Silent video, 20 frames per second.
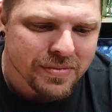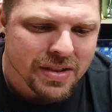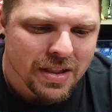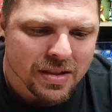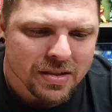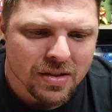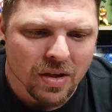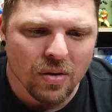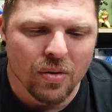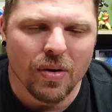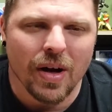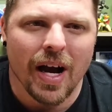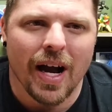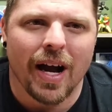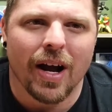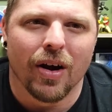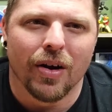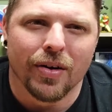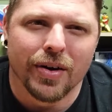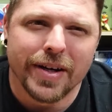So,
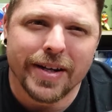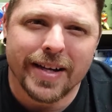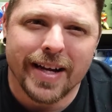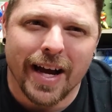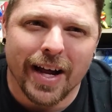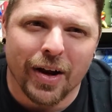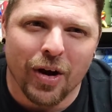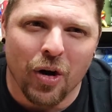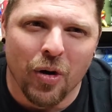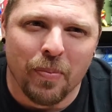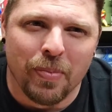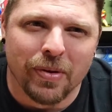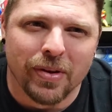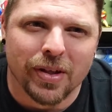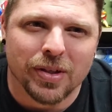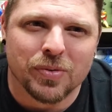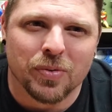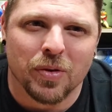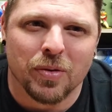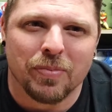I already kind of opened
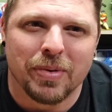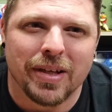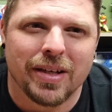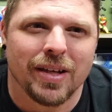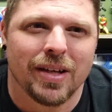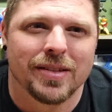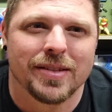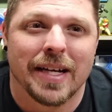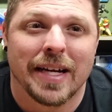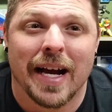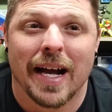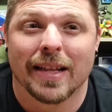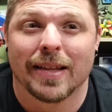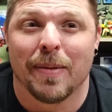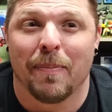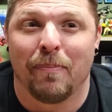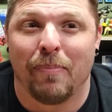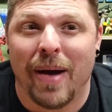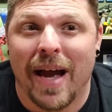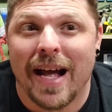this one because I got the
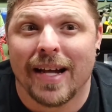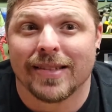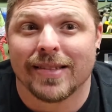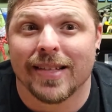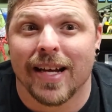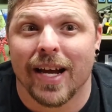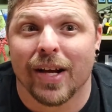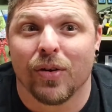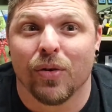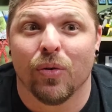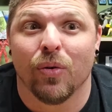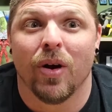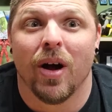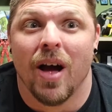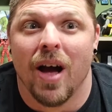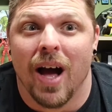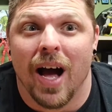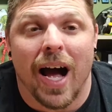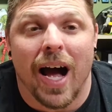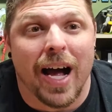Bat Cycle.
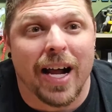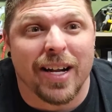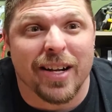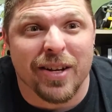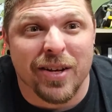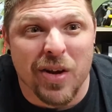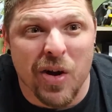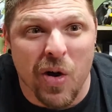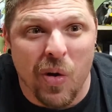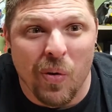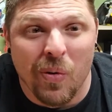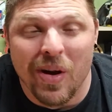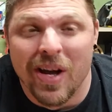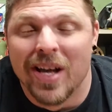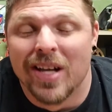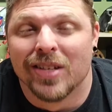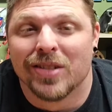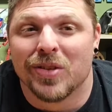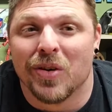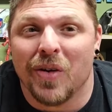I know.
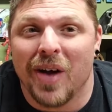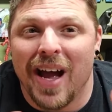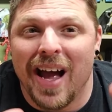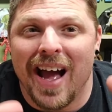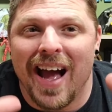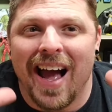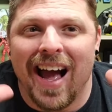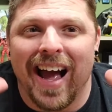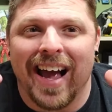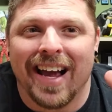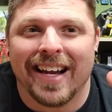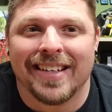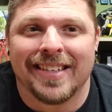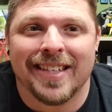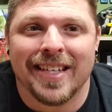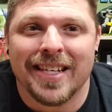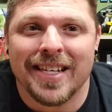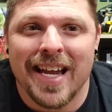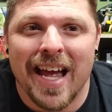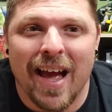So, I
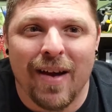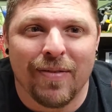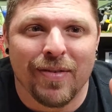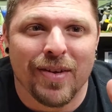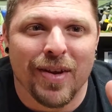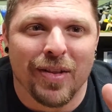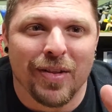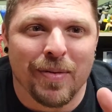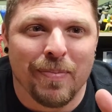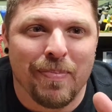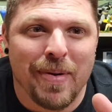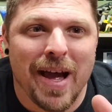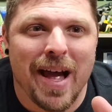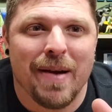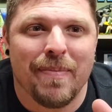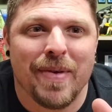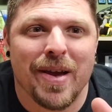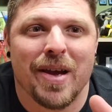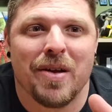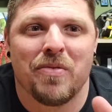didn't have another
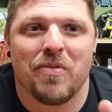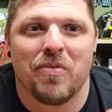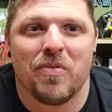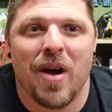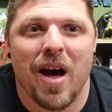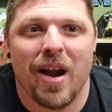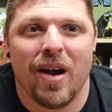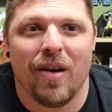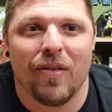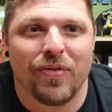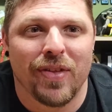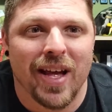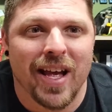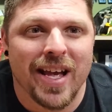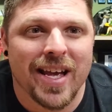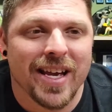Batman right off the